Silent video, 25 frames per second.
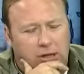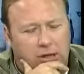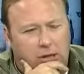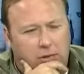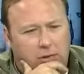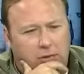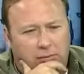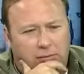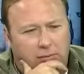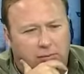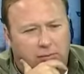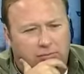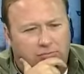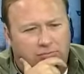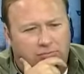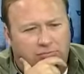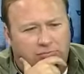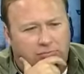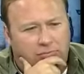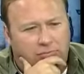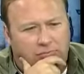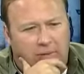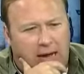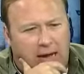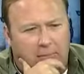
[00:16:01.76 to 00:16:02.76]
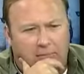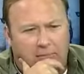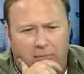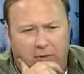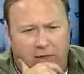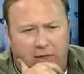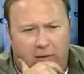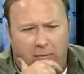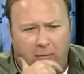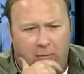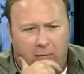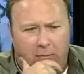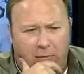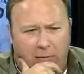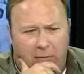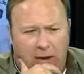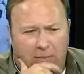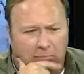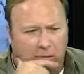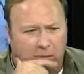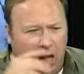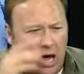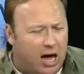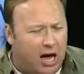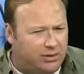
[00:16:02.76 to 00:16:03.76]
you know,
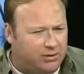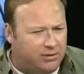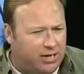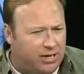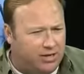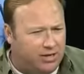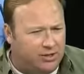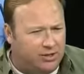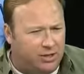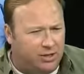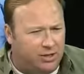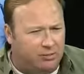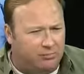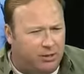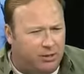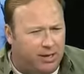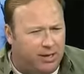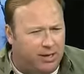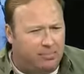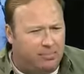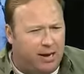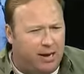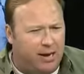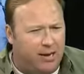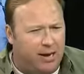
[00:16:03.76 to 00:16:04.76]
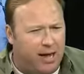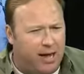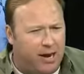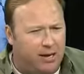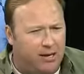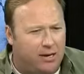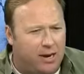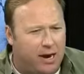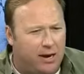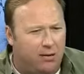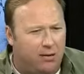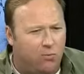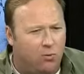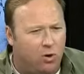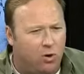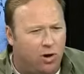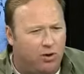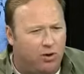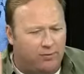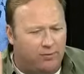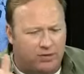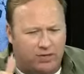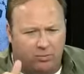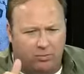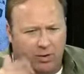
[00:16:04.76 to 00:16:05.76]
they blocked testing the bloody bandana day
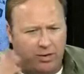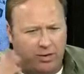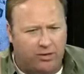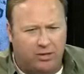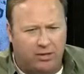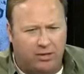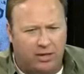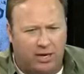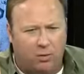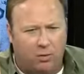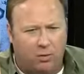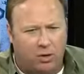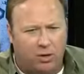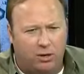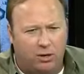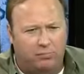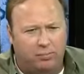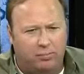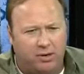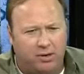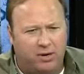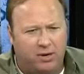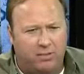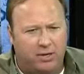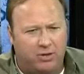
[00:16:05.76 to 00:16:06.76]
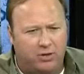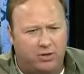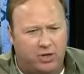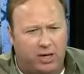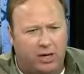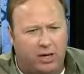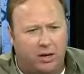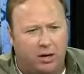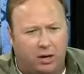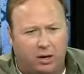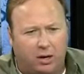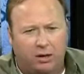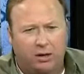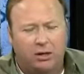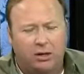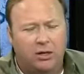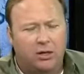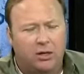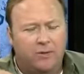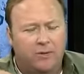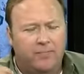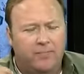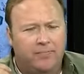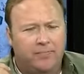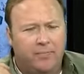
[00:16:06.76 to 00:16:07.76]
one. For some reason, they wanted to put him in jail.
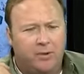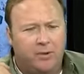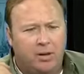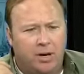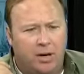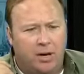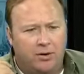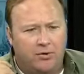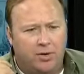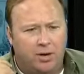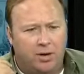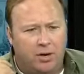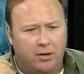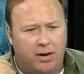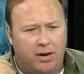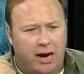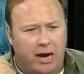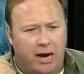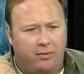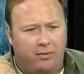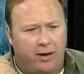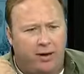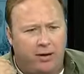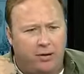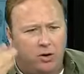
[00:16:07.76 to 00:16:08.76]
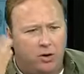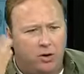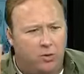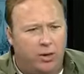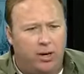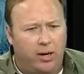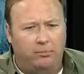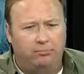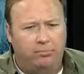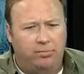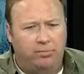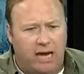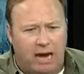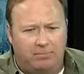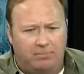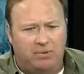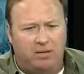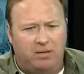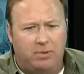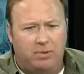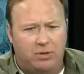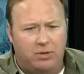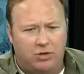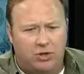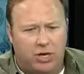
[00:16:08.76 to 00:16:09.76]
Turned out they knew it, kept
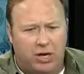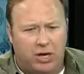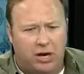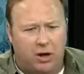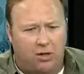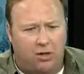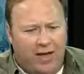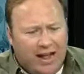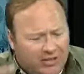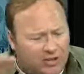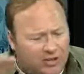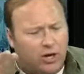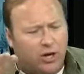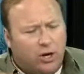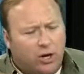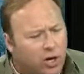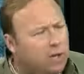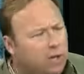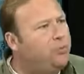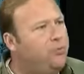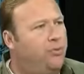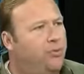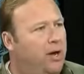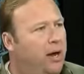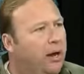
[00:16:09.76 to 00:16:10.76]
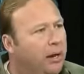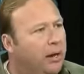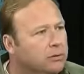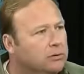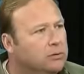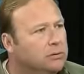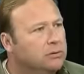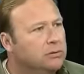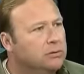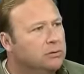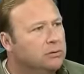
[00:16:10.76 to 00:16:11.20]
him in jail. That's a good thing.